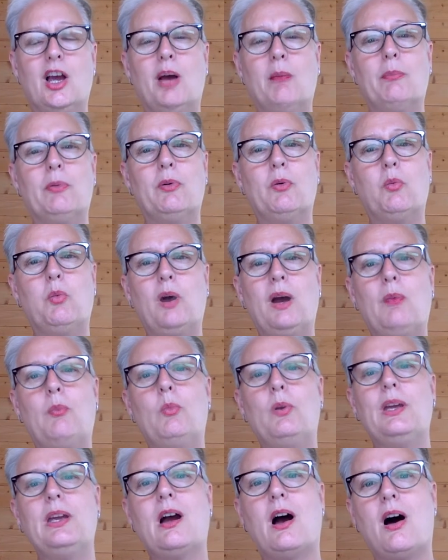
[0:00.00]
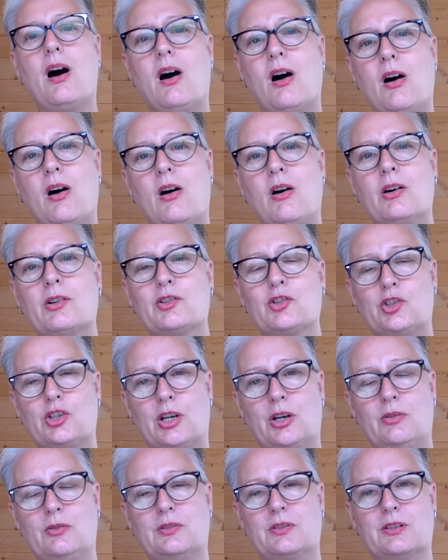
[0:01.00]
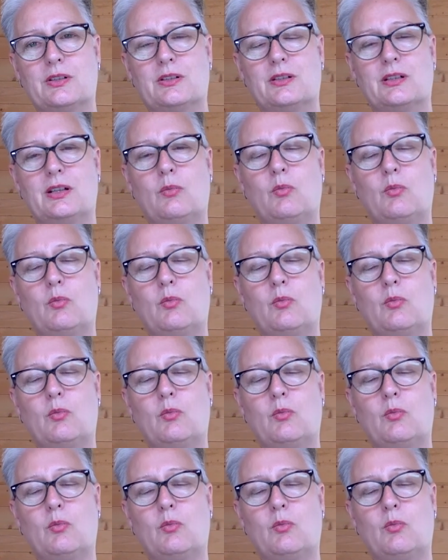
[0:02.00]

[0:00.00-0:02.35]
But when we are chosen,